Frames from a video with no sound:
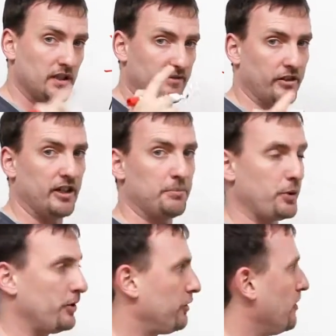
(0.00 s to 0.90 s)
Very
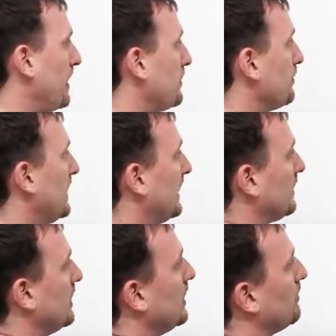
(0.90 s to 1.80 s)
important to remember, but
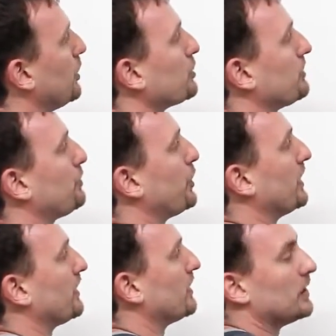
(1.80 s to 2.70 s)
most
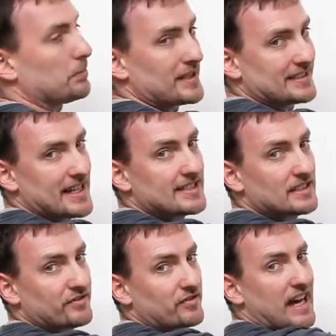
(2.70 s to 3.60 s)
important,
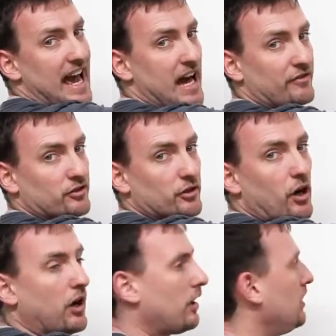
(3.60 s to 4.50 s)
possessive, after
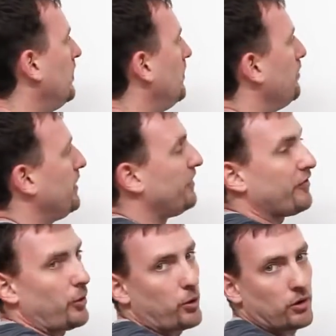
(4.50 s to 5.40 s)
all,
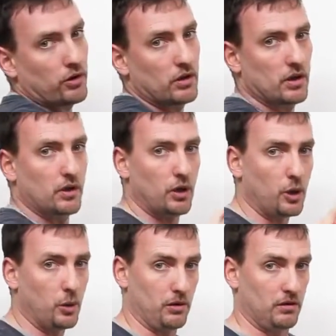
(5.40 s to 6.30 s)
before
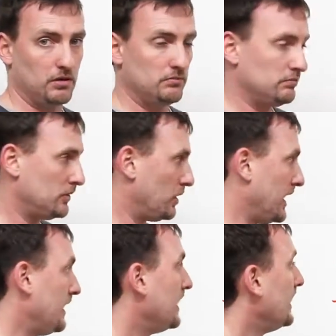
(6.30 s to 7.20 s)
whole,
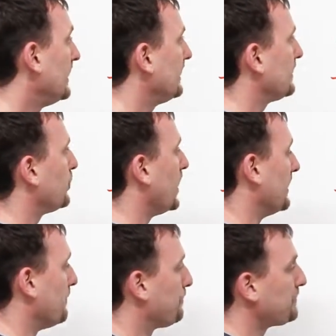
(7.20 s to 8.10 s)
okay? That's
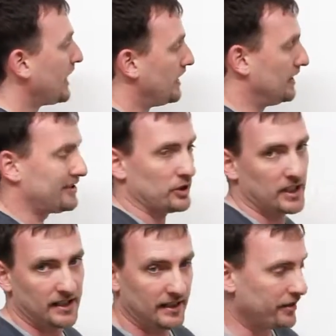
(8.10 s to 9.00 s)
one. Let's look
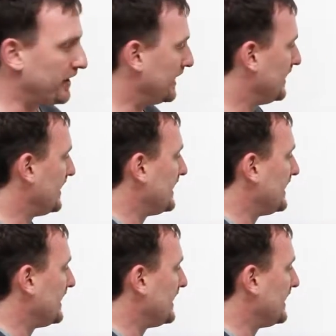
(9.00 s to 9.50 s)
at another thing.